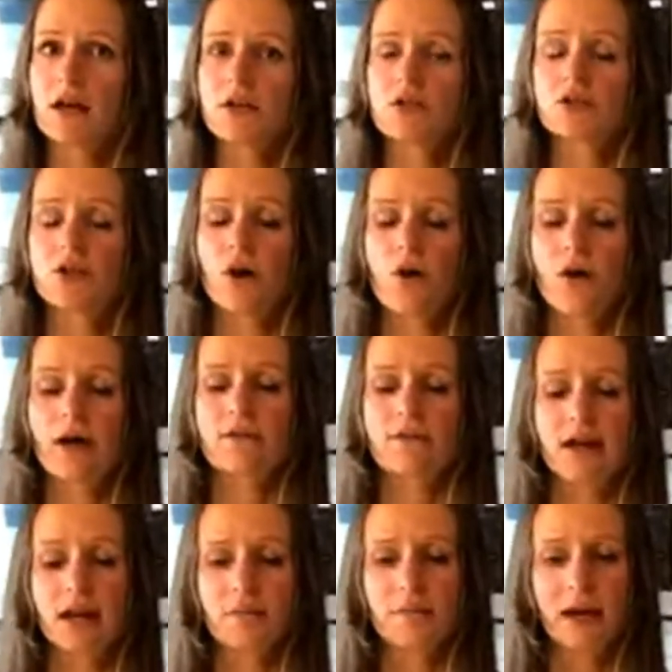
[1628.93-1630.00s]
So if
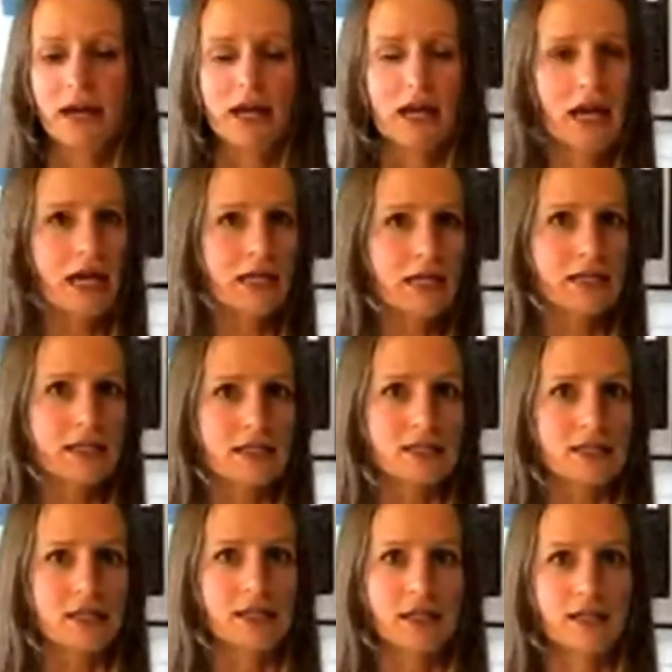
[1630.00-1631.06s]
anybody
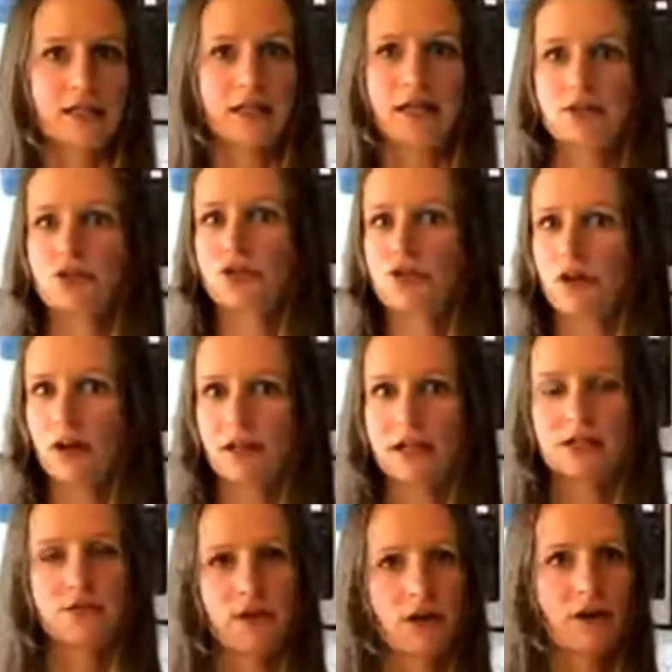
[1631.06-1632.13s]
is like struggling
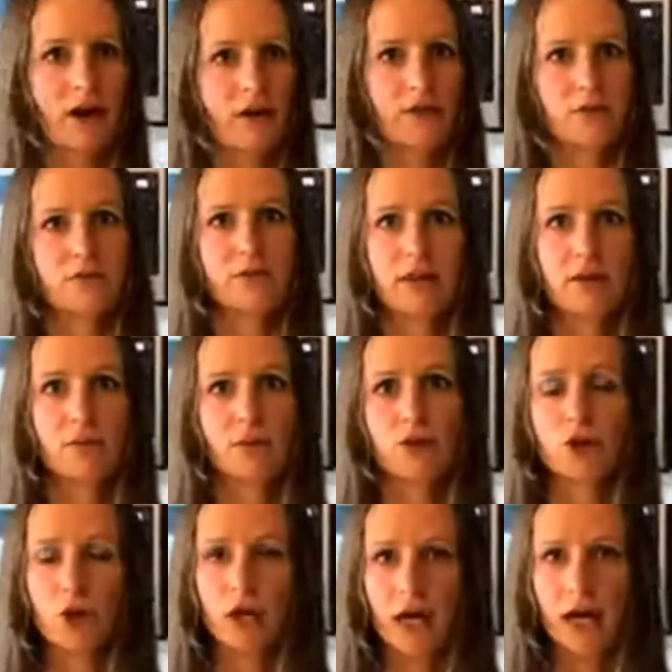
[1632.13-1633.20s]
to figure out their rhythm with
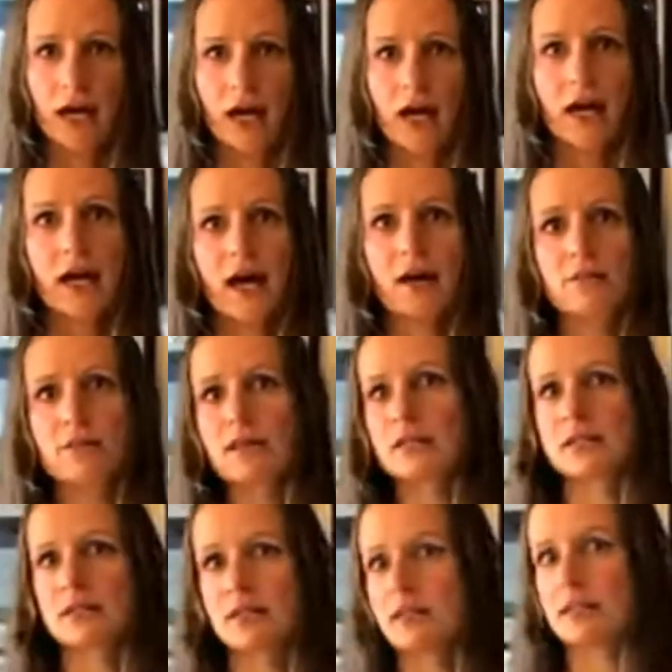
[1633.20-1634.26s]
cooking,
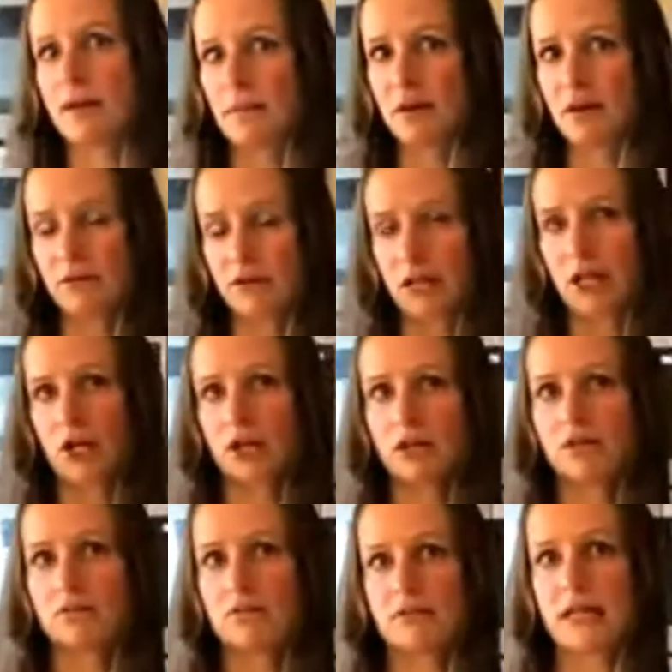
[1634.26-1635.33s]
this might be a really good
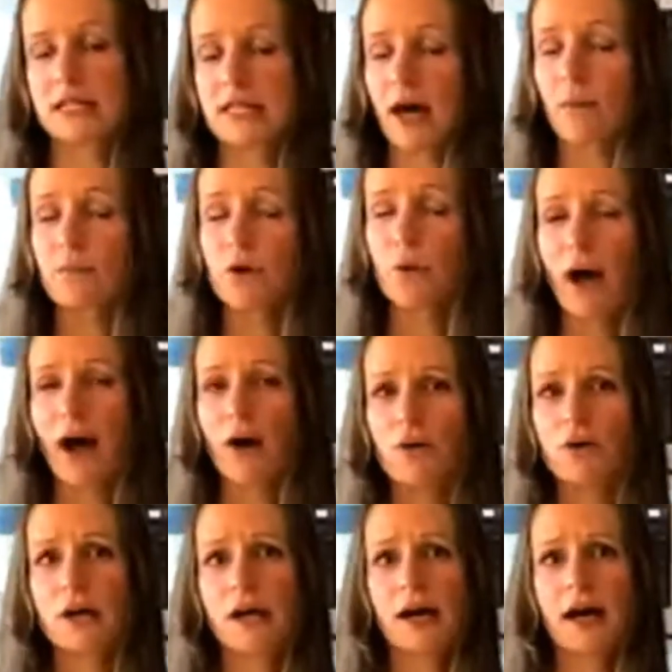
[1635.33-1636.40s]
thing to help you
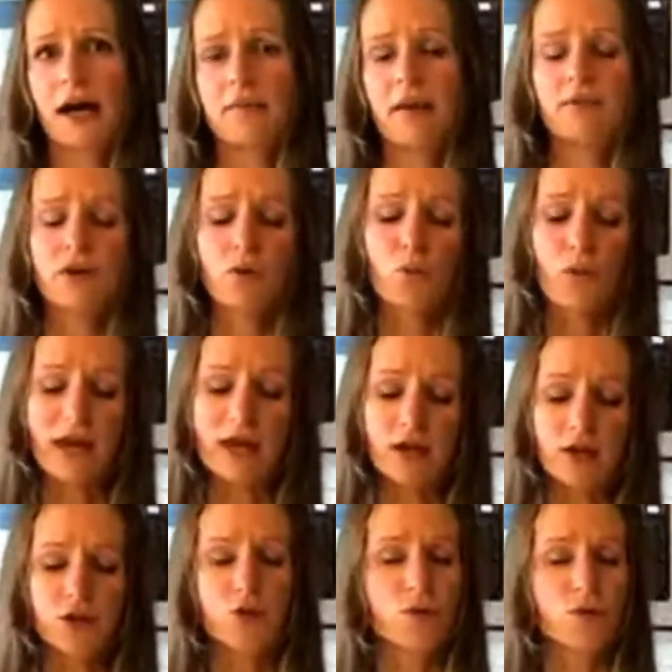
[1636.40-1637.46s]
out. Every
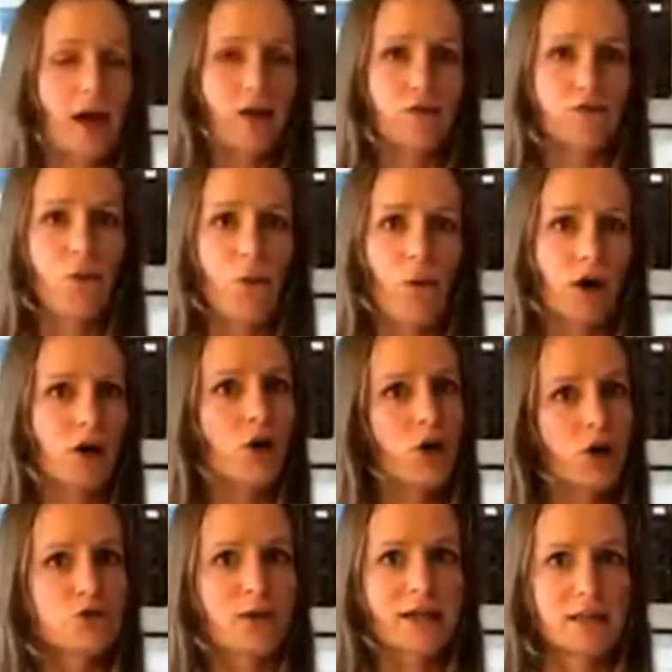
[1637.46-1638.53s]
week you get 4
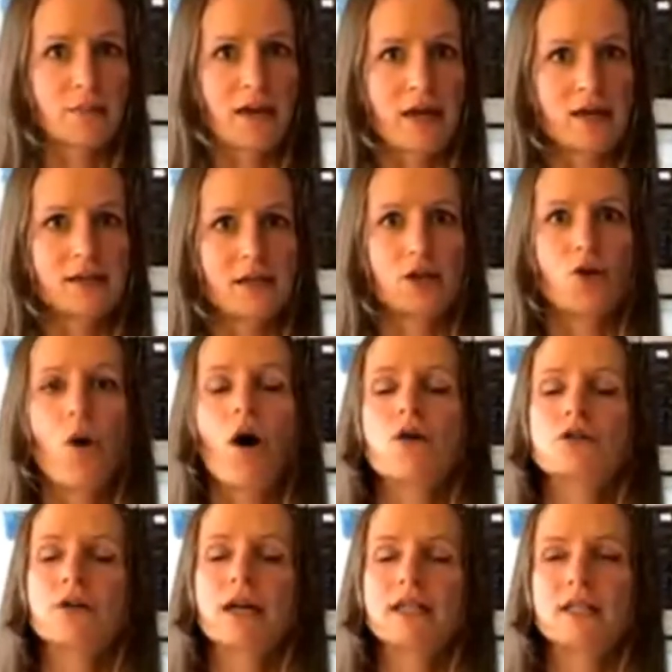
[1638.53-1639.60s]
cooked recipes, and you
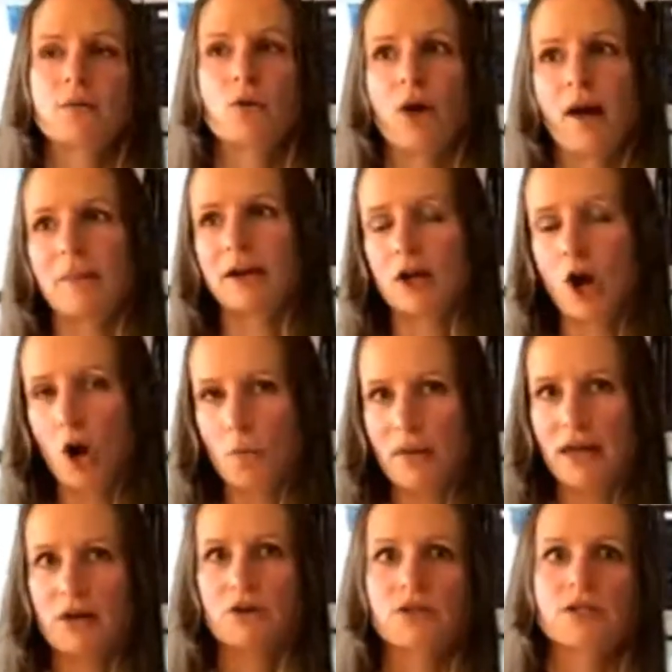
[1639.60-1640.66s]
also get some grab and go
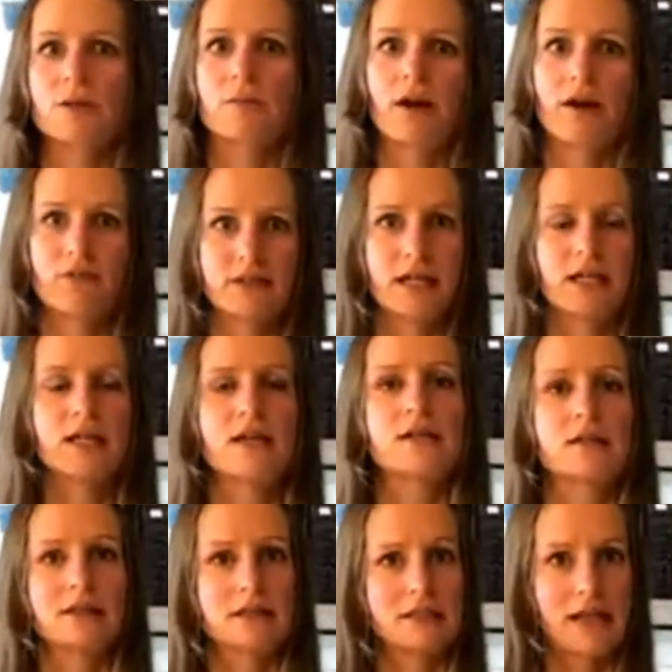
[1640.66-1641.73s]
meals, some breakfast ideas
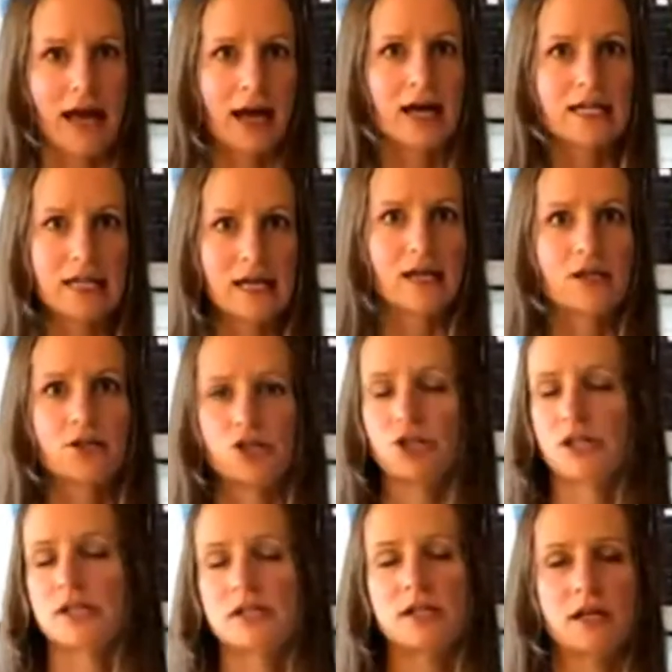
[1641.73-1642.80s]
and snack ideas,
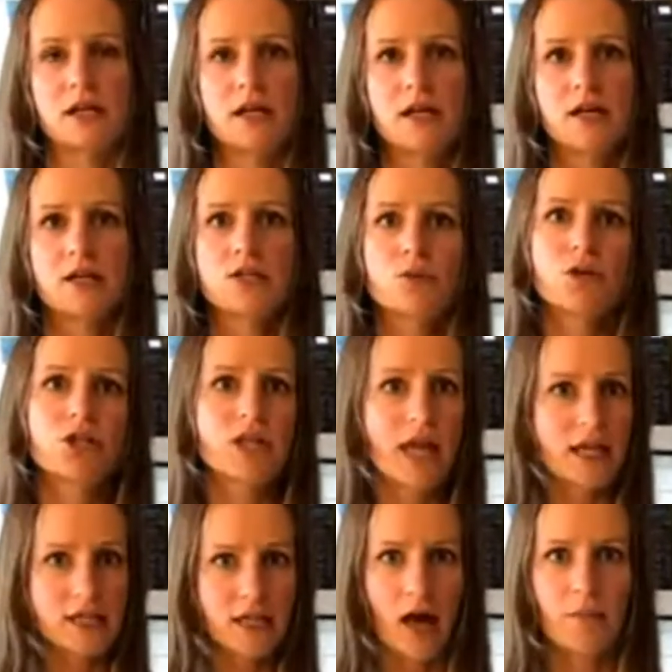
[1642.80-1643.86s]
just to switch
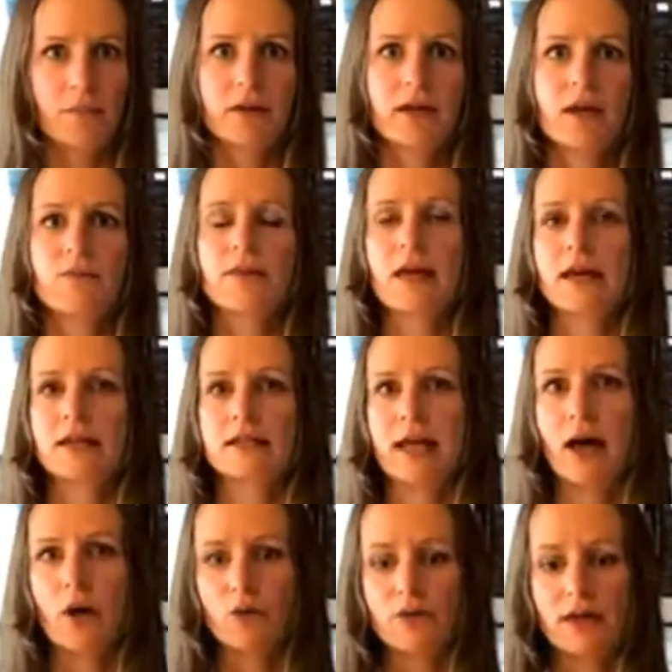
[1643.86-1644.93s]
things up, keep things
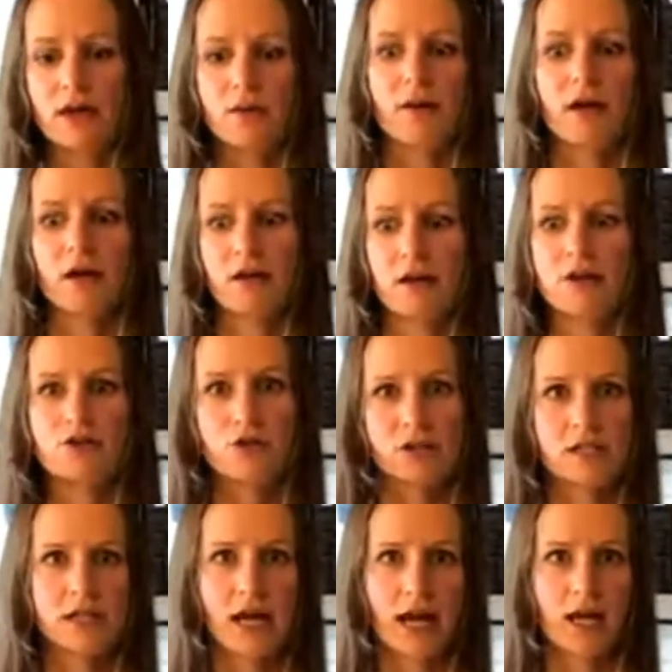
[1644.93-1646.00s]
healthy but
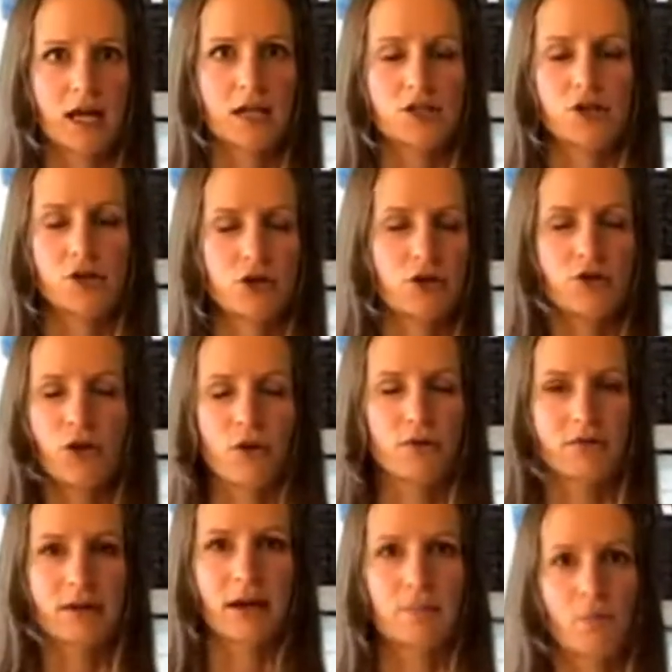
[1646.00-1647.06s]
interesting so you don't
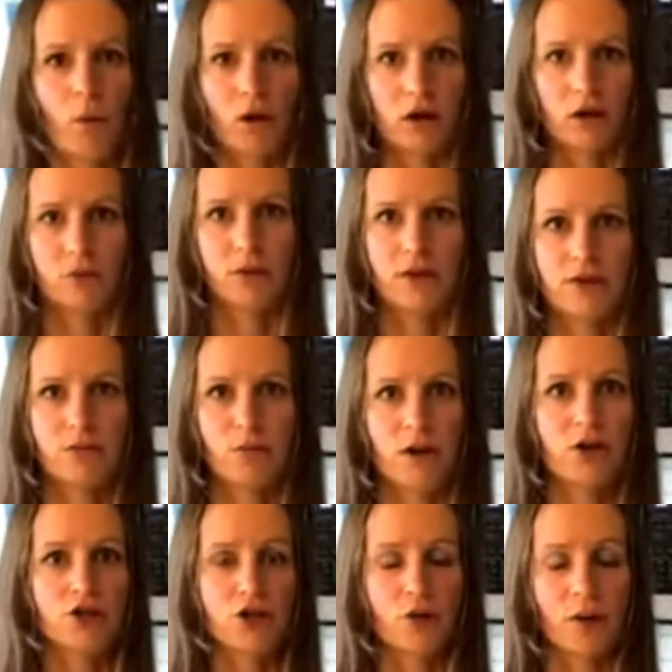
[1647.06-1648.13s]
get bored with what
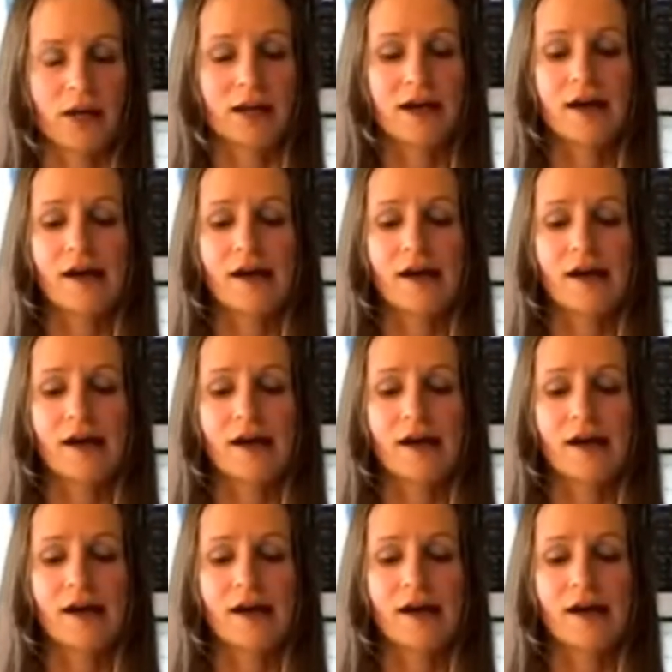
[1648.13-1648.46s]
you're doing.